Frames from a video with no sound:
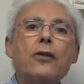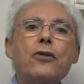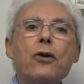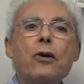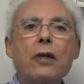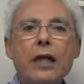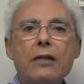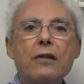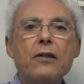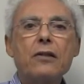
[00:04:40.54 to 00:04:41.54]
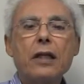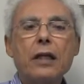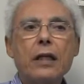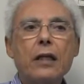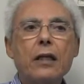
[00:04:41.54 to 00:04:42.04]
So
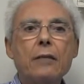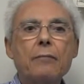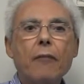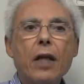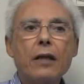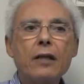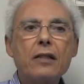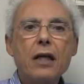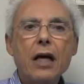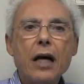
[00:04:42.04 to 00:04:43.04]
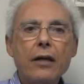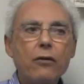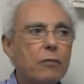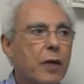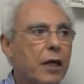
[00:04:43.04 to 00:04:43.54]
interestingly, this guy
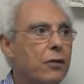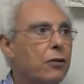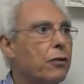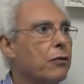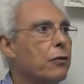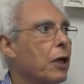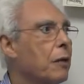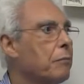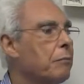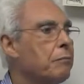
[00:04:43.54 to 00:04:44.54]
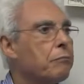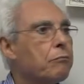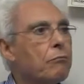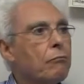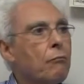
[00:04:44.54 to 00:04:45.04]
who's married to
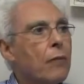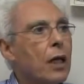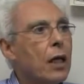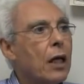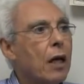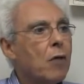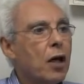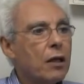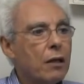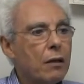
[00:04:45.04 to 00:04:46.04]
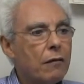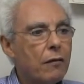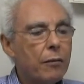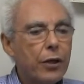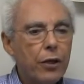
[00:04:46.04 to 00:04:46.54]
a model
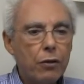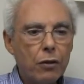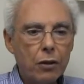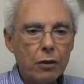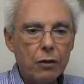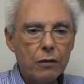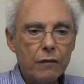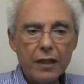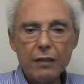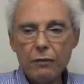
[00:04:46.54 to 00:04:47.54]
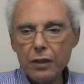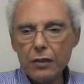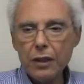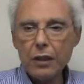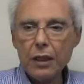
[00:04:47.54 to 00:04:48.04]
from New York, in fact they were
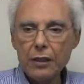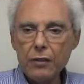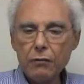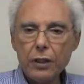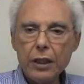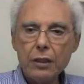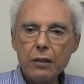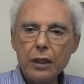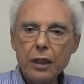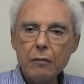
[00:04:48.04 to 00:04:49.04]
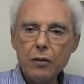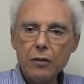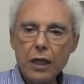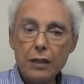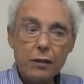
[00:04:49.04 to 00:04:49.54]
just here last week getting
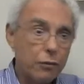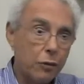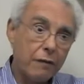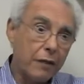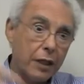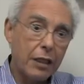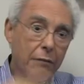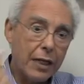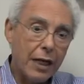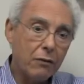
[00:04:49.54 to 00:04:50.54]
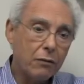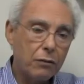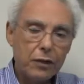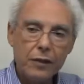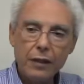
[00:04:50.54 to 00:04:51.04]
Botox, because whenever they come down,
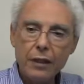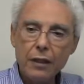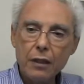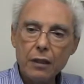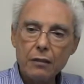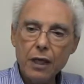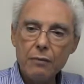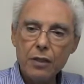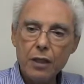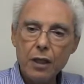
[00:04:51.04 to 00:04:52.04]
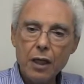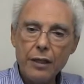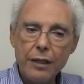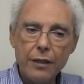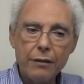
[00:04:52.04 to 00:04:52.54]
which is 3 times a
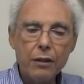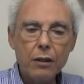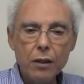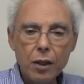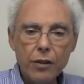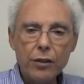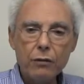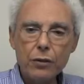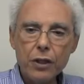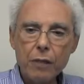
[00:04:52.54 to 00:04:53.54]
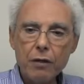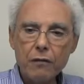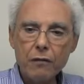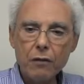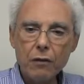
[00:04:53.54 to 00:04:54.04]
year, they always come in
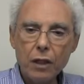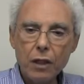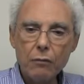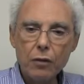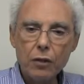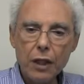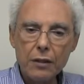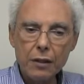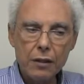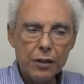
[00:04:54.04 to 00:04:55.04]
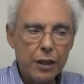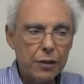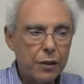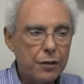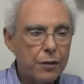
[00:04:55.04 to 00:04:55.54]
for Botox
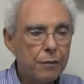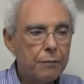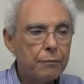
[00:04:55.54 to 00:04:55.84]
injections.